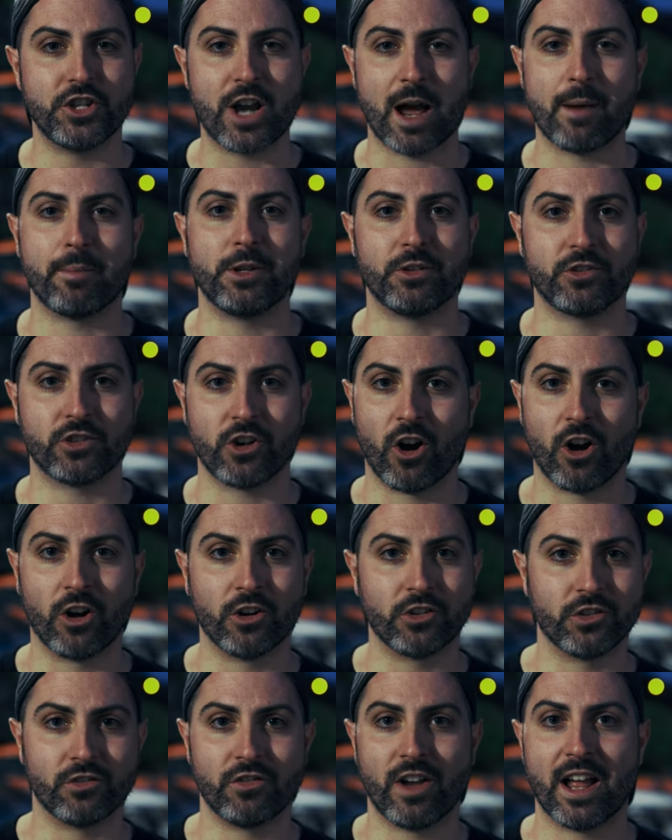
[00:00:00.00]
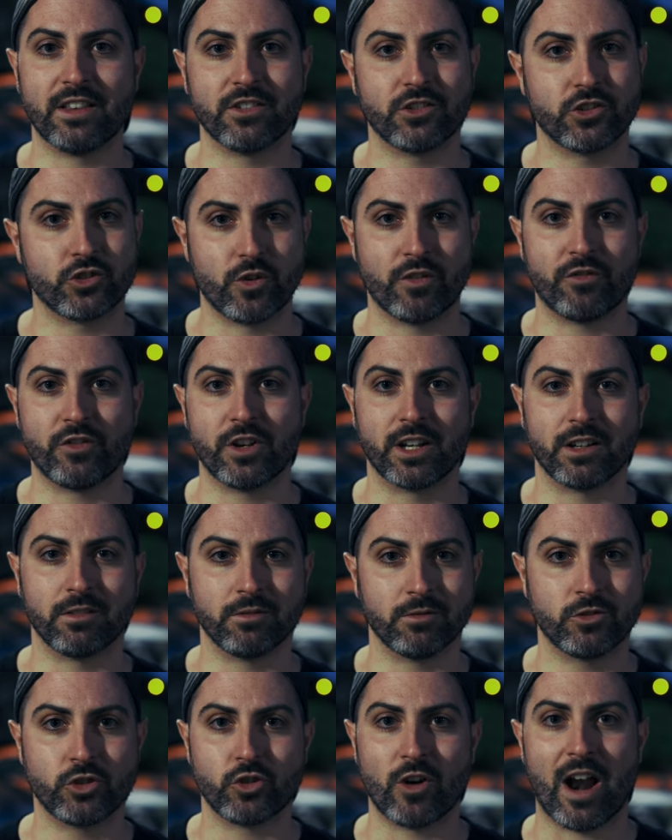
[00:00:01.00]
Japanese cars, events,
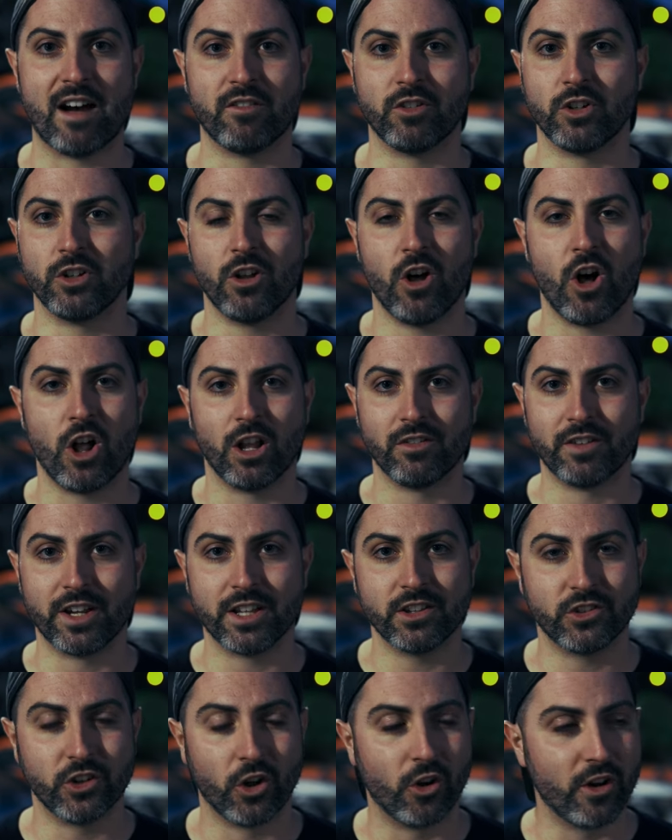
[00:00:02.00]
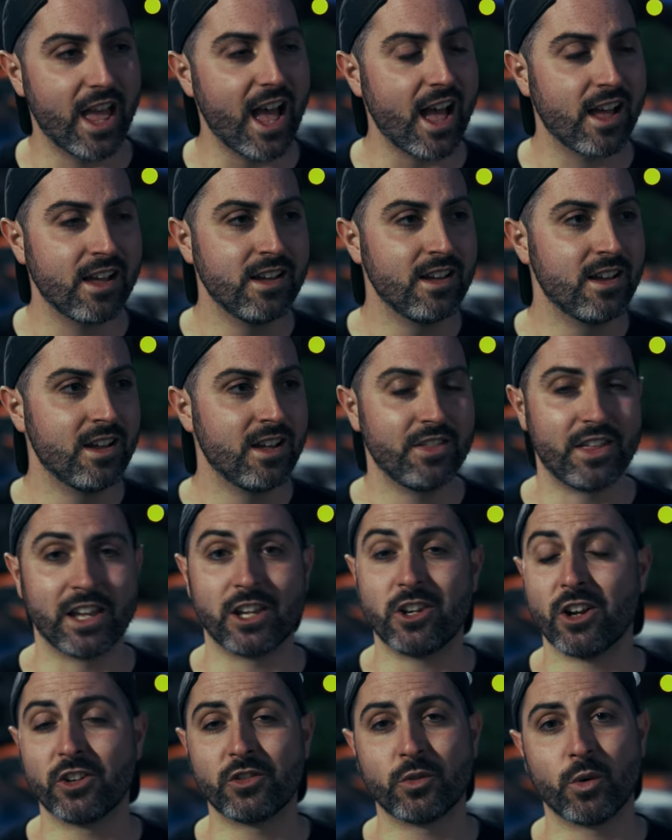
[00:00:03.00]
drifting, travel, all of it. So yeah,
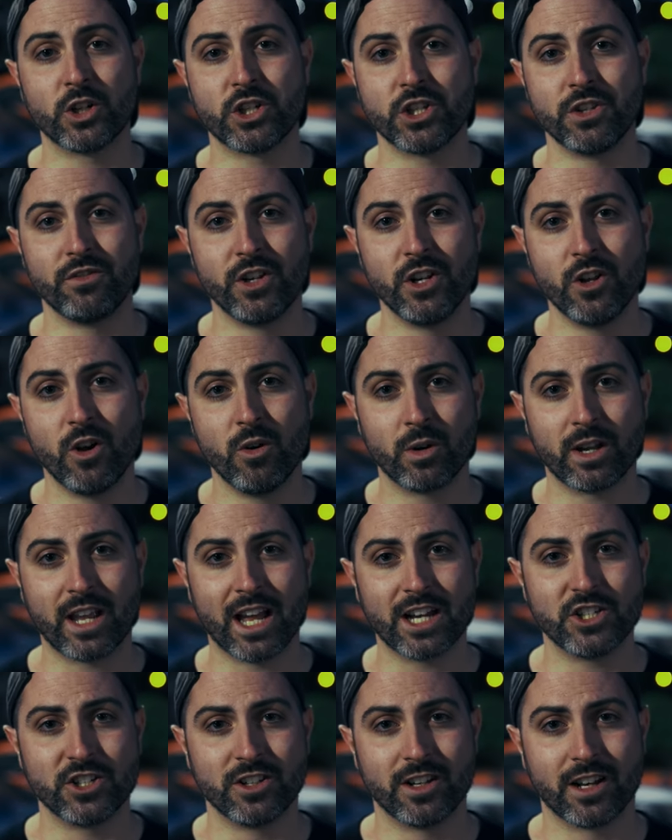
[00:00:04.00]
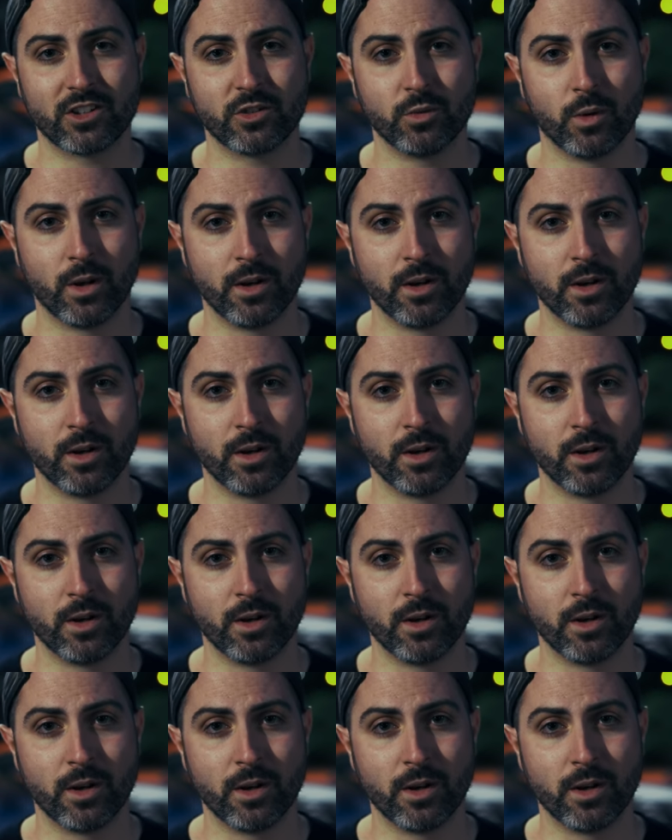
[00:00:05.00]
thank you guys for watching the video. We'll catch you in the next